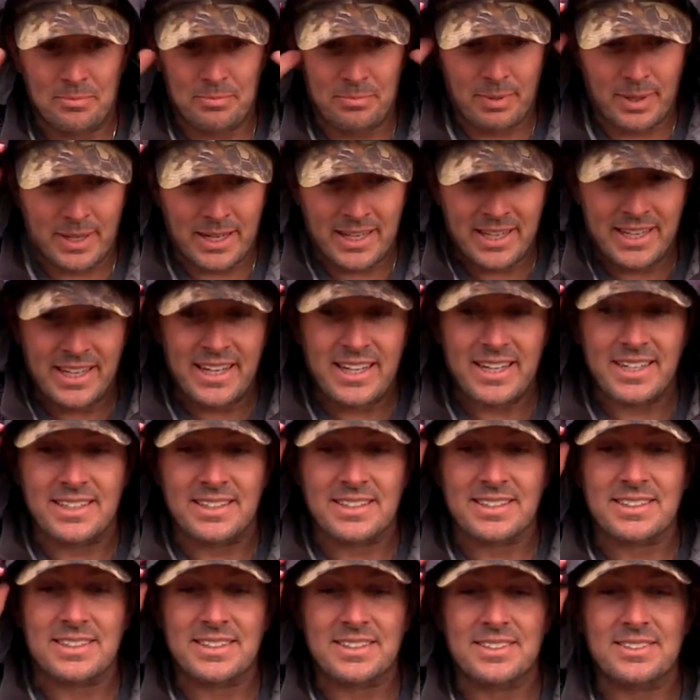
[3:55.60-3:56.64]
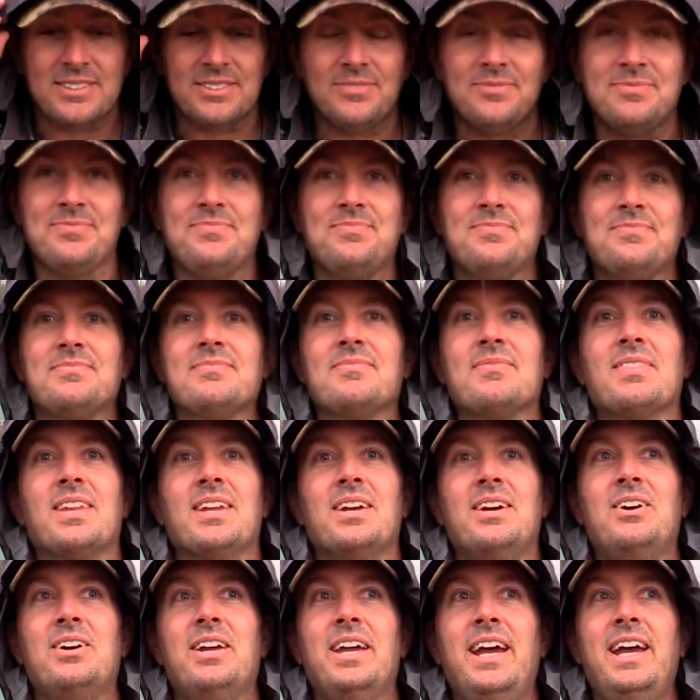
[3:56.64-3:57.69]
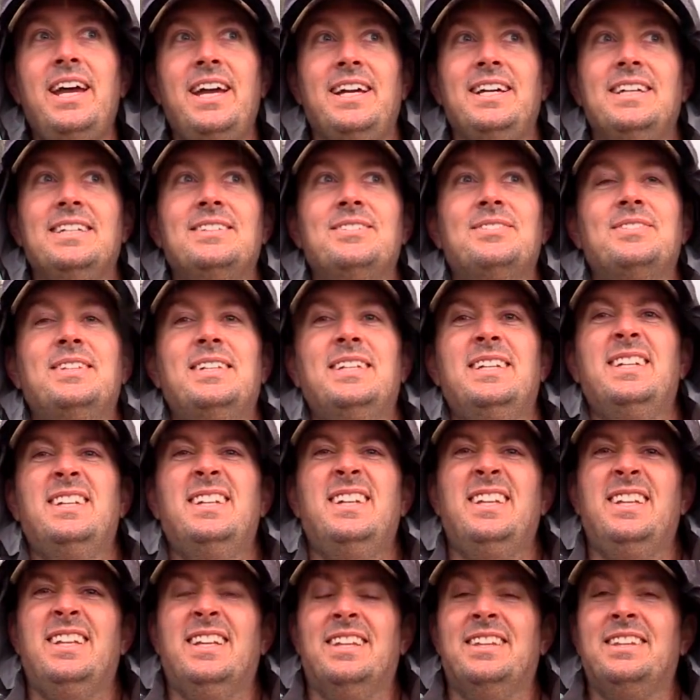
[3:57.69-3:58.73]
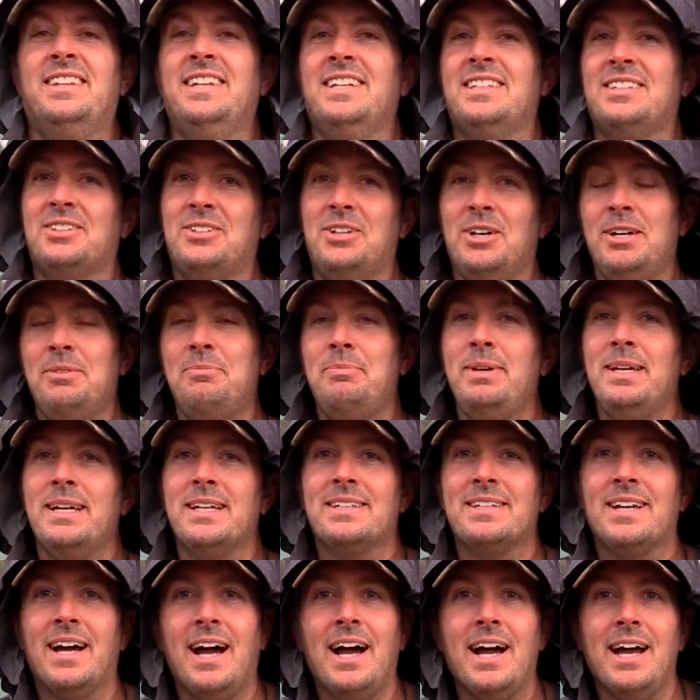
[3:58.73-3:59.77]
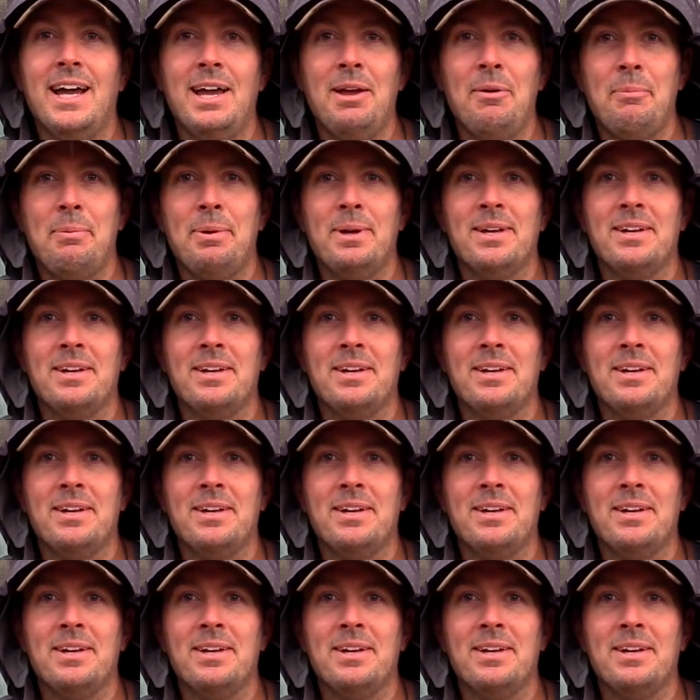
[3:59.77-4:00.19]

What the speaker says: but it is. Okay, this could be a type